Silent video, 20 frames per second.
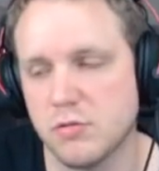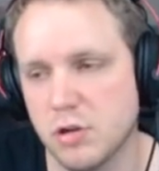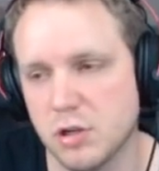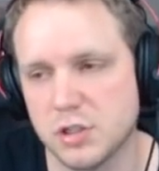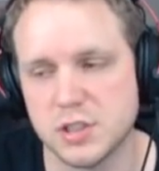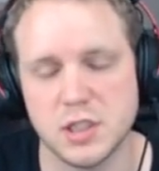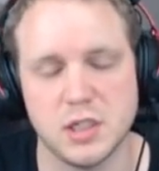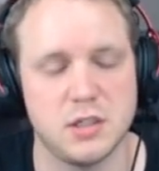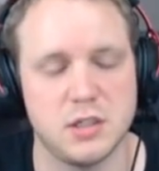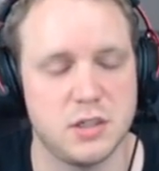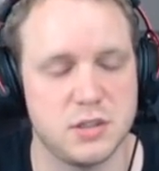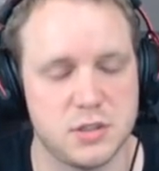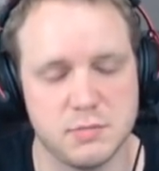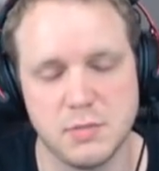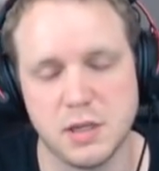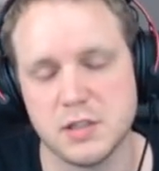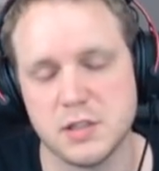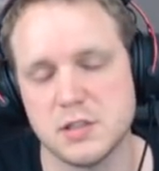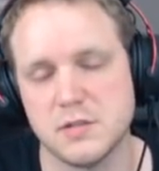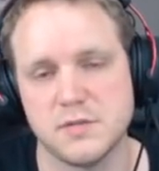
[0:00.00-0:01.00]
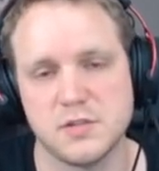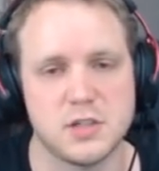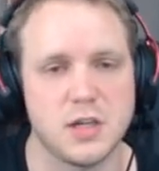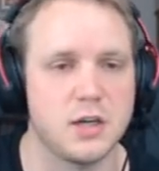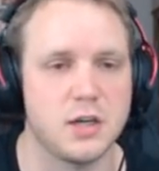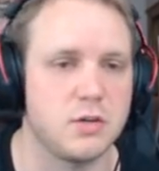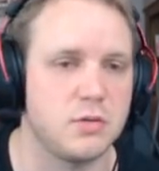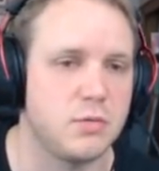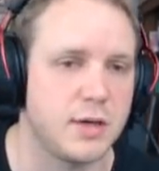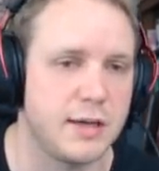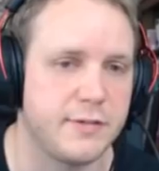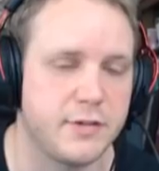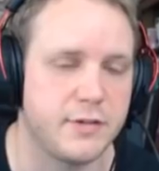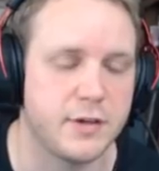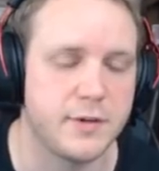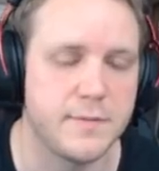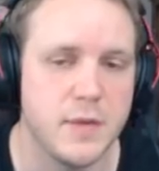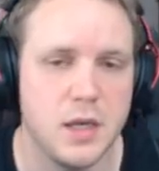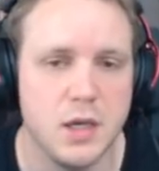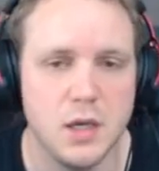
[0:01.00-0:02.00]
rocks in and does a massive stun or
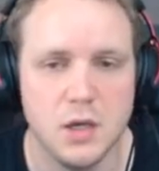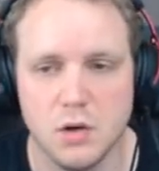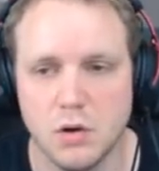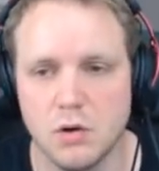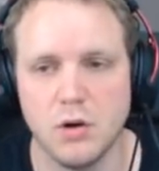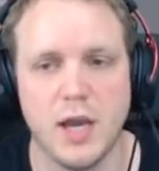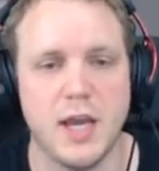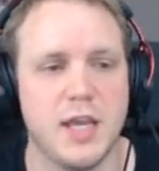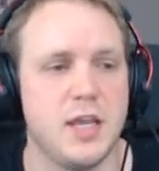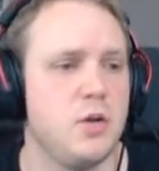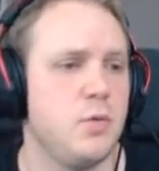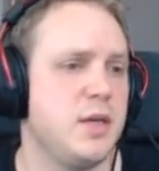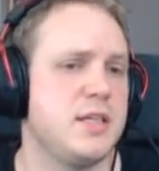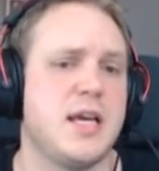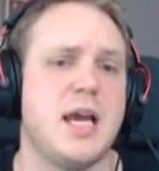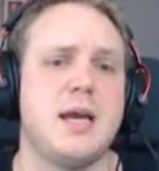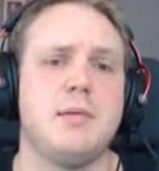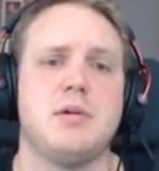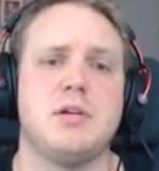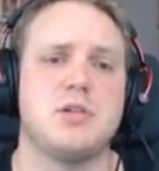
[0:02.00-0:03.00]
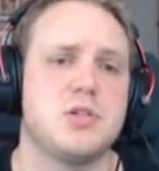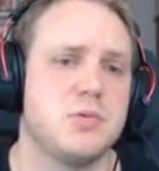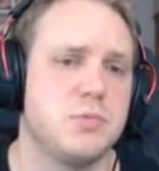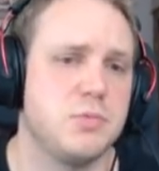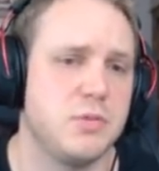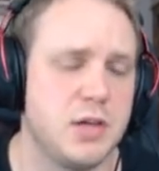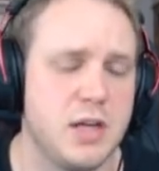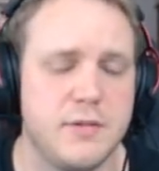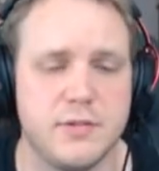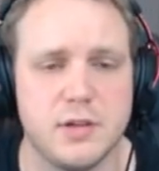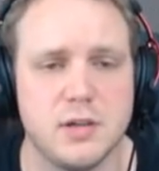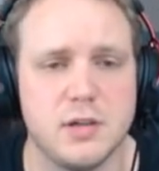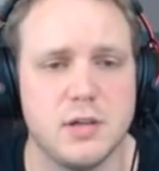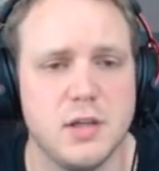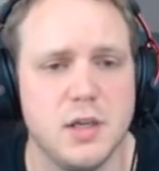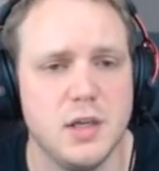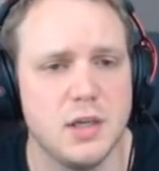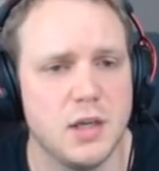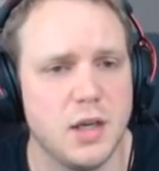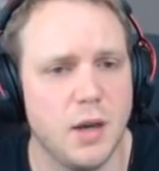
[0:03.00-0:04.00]
whatever, or AOE damage, whatever.